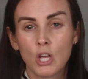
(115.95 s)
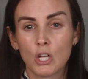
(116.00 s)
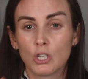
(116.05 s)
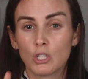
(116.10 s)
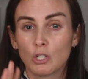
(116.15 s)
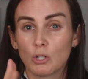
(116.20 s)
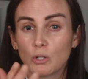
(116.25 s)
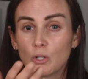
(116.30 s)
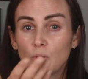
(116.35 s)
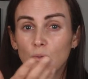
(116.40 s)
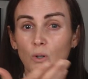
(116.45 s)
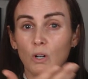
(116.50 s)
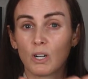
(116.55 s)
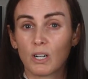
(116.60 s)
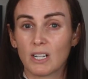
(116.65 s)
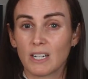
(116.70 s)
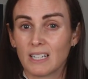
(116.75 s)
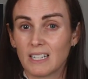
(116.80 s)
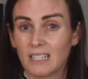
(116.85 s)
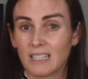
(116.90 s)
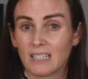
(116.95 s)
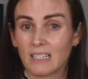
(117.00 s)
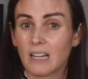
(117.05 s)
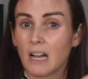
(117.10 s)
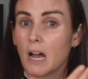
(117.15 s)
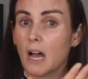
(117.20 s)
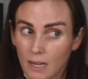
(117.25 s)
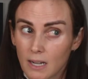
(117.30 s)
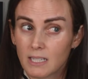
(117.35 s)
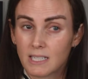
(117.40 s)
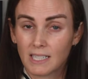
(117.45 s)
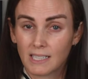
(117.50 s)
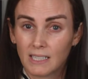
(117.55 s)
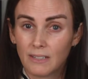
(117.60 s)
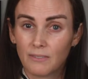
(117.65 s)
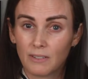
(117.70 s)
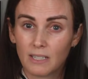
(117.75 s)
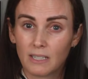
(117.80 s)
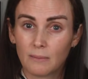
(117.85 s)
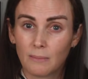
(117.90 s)
So you are getting a
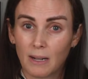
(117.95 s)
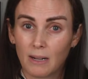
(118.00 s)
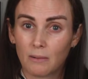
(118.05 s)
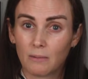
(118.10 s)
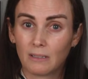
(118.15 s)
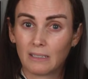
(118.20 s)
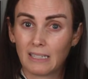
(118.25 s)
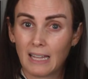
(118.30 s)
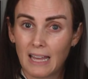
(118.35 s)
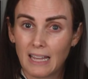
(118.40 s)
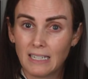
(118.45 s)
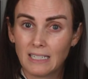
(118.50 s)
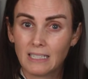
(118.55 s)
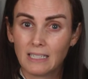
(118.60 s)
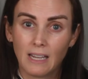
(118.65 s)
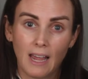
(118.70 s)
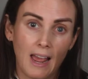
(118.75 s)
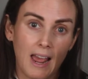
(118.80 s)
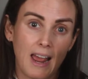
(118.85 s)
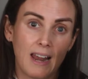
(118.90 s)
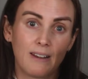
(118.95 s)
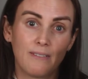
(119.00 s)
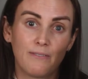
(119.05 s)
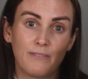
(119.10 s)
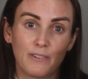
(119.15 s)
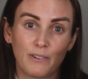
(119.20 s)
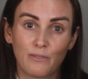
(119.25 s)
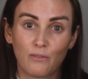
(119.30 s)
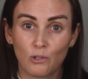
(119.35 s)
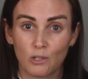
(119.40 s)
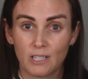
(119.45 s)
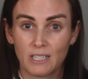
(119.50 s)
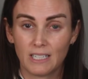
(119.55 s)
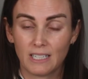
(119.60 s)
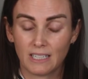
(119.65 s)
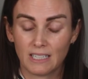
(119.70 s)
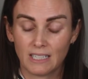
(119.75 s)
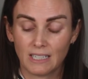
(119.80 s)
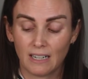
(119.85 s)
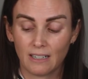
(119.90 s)
significant amount less, and for
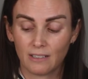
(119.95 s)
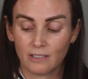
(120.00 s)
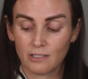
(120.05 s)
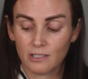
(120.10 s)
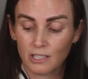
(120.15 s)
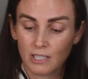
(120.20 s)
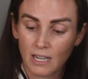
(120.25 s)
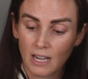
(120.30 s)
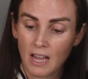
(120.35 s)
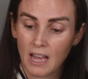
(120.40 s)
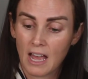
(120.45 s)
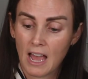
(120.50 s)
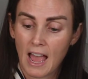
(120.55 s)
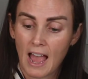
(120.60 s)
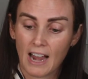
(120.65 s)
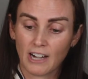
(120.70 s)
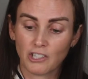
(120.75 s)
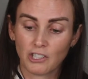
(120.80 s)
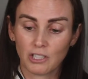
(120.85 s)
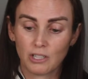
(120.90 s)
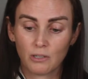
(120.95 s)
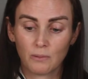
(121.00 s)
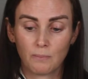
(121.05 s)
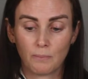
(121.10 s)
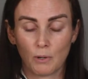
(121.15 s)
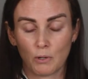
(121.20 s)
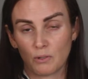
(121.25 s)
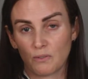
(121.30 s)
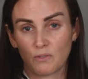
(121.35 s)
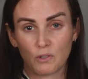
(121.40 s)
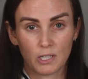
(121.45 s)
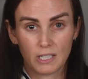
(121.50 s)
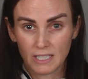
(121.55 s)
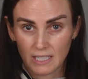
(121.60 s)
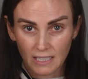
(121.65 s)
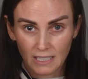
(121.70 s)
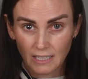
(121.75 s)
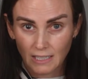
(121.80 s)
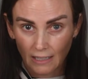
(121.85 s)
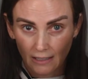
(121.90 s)
$46. Actually, they're both
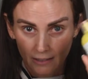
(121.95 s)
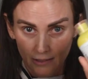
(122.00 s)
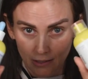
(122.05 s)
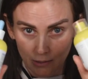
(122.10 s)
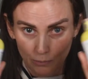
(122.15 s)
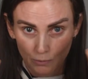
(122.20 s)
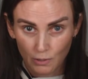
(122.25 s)
$46.